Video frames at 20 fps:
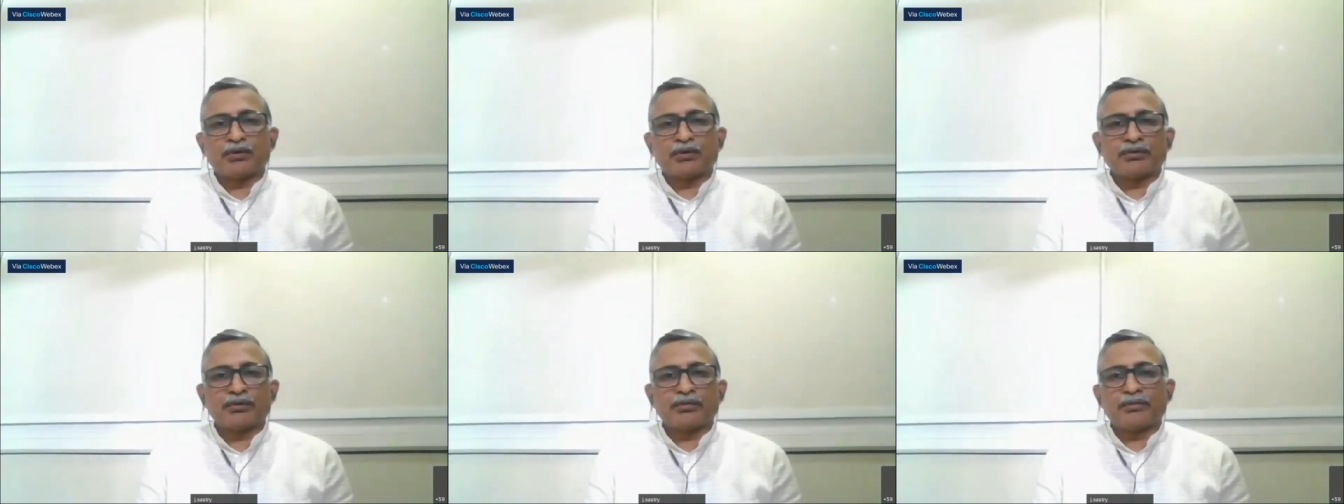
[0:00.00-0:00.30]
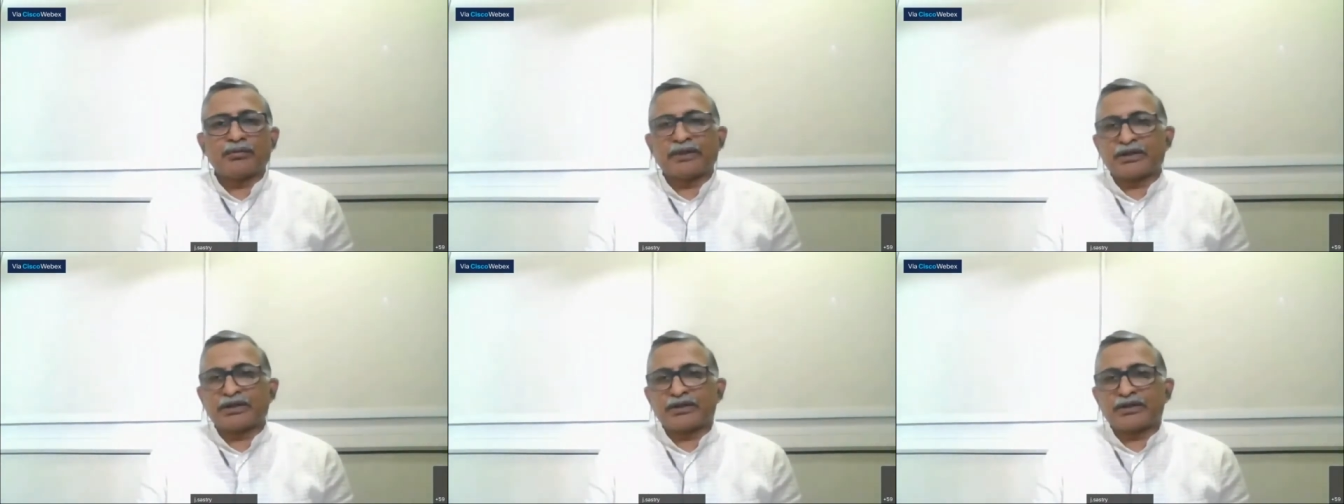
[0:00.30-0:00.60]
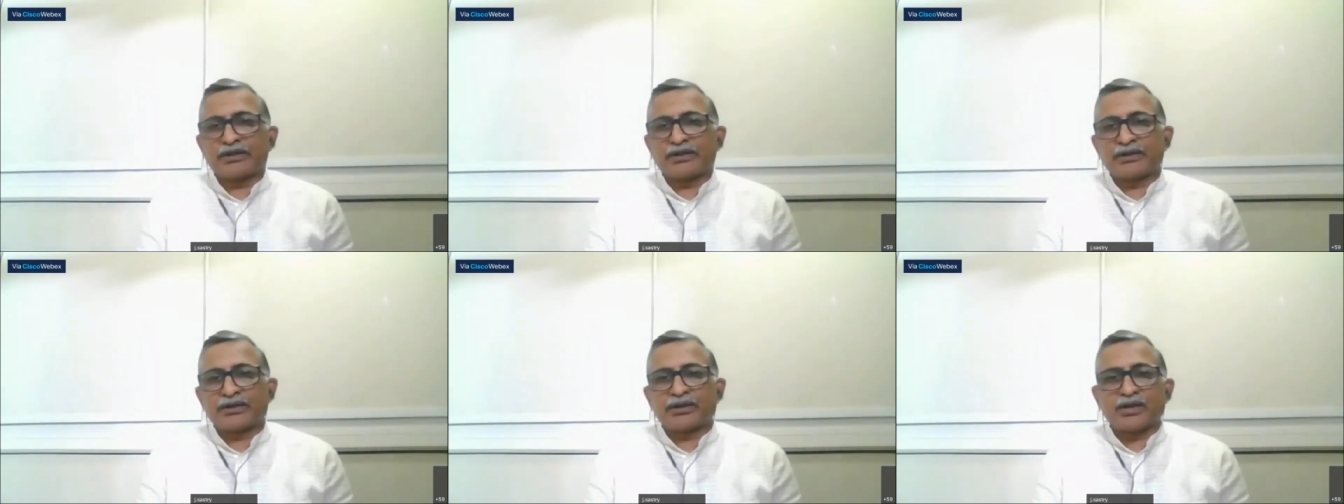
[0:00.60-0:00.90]
bound
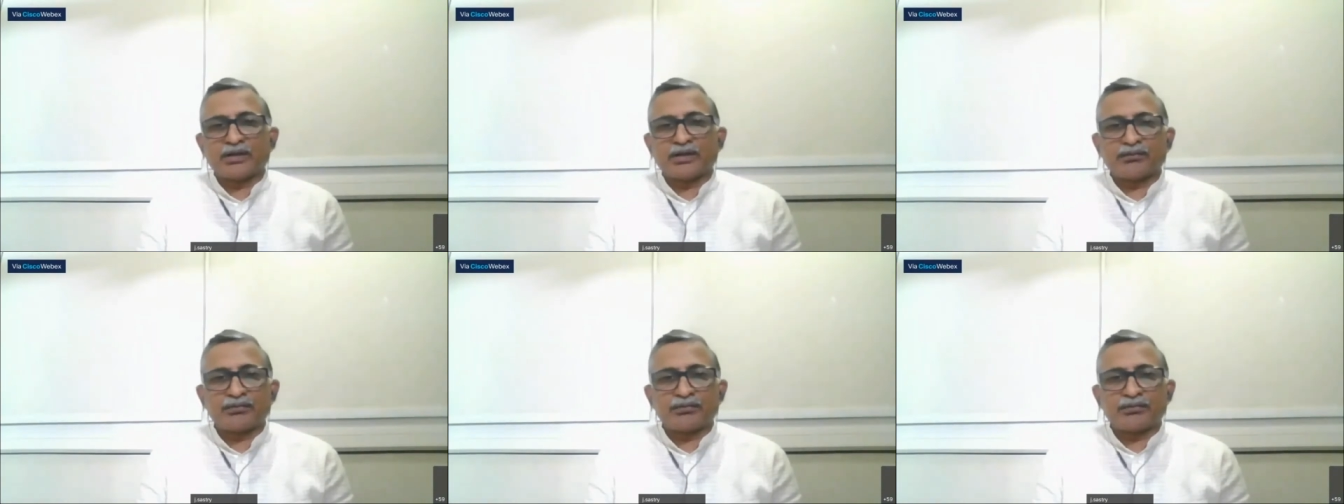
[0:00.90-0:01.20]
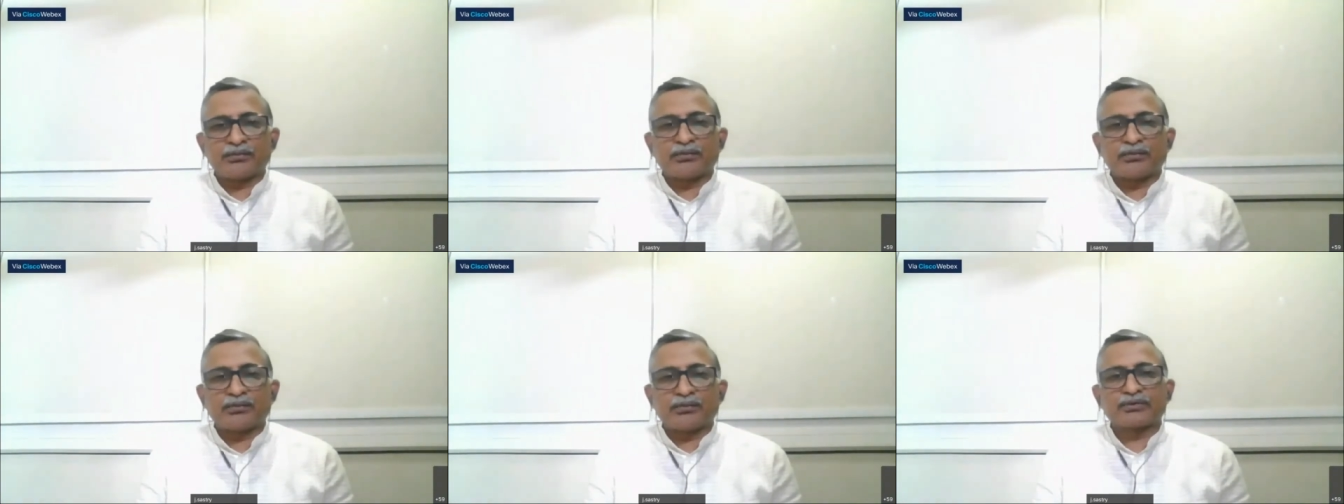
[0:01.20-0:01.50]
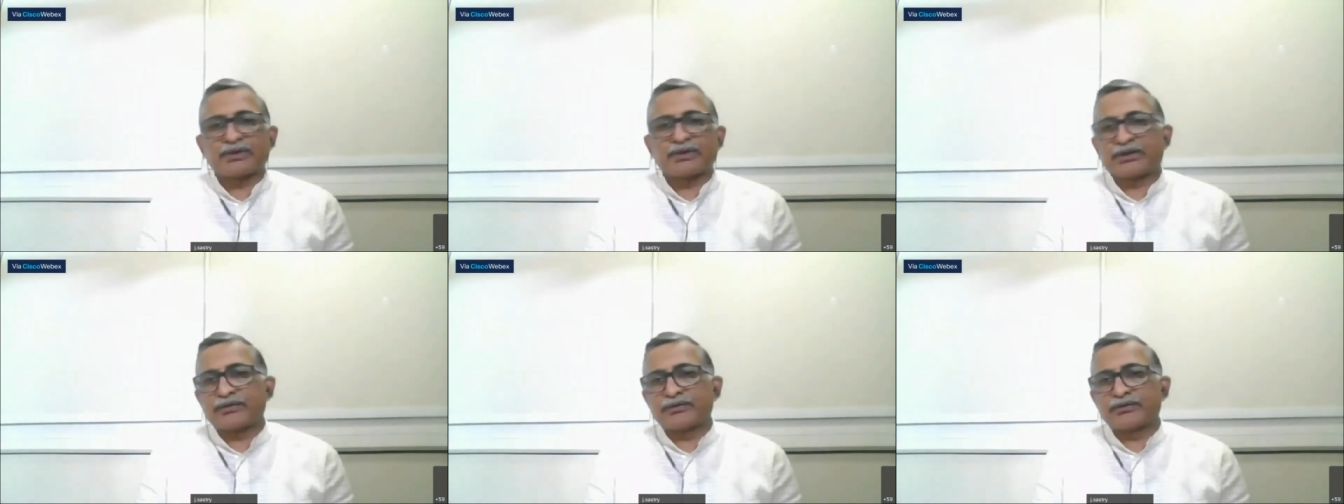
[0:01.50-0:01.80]
mercury
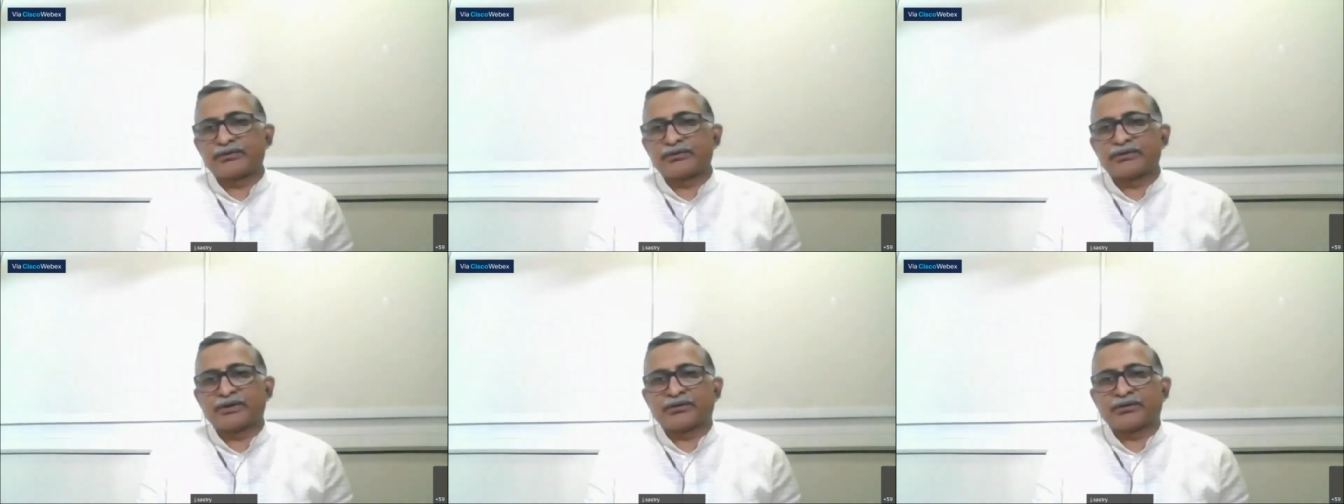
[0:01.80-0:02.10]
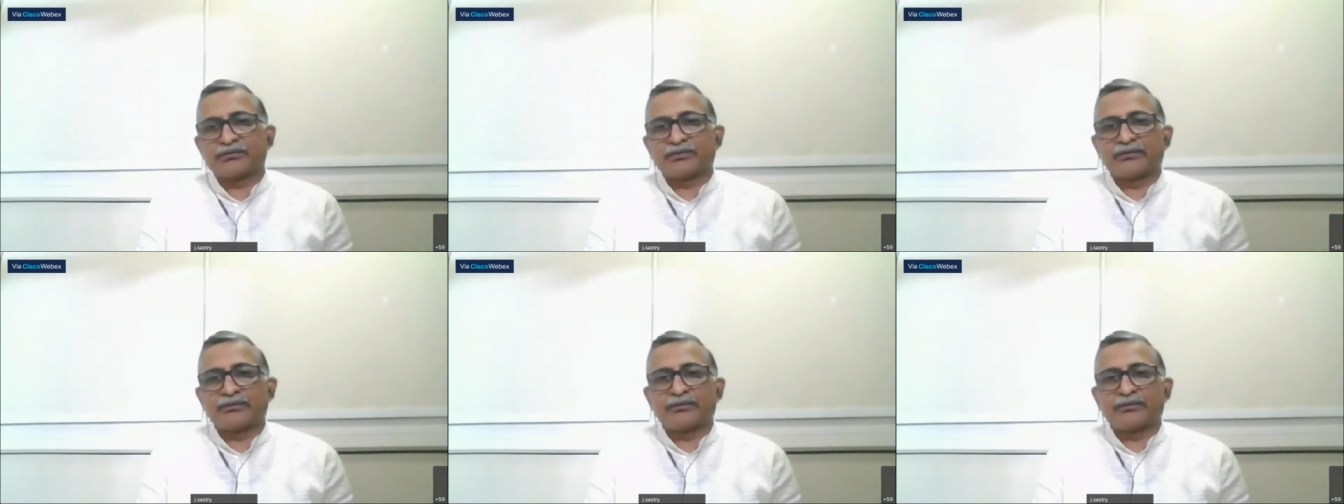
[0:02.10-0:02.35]
compounds we are using.